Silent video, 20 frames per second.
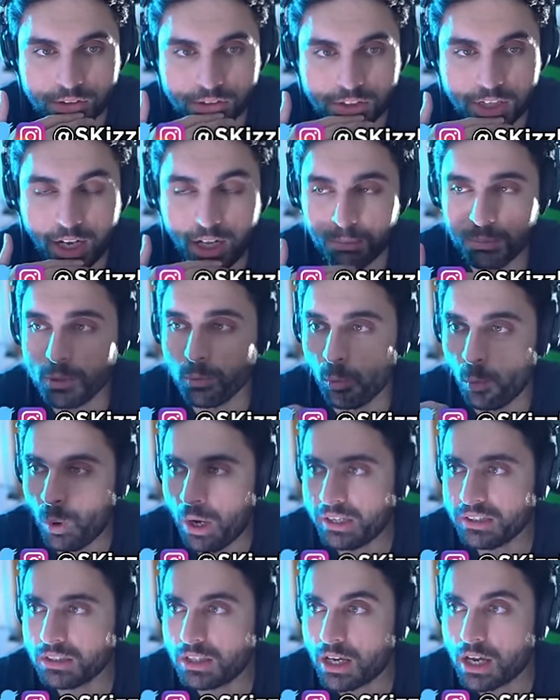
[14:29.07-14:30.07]
Tell me
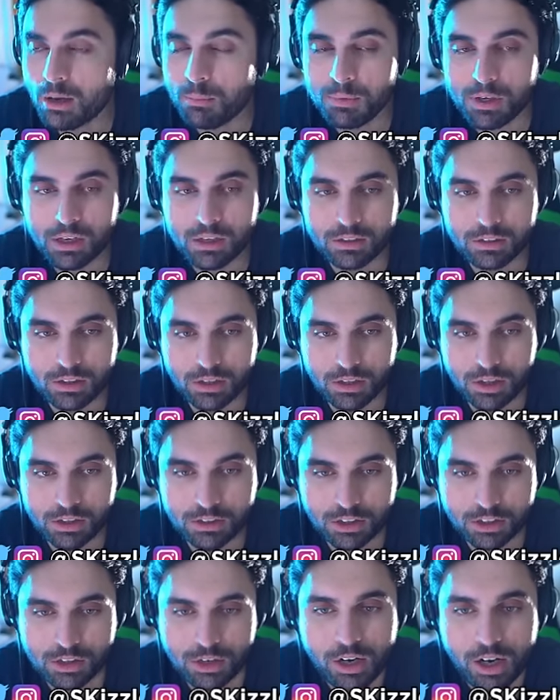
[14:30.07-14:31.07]
one game in the in
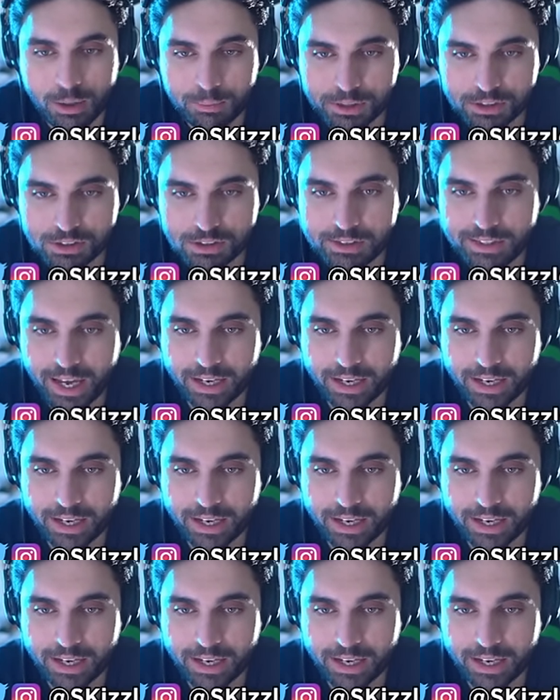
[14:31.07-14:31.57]
the comments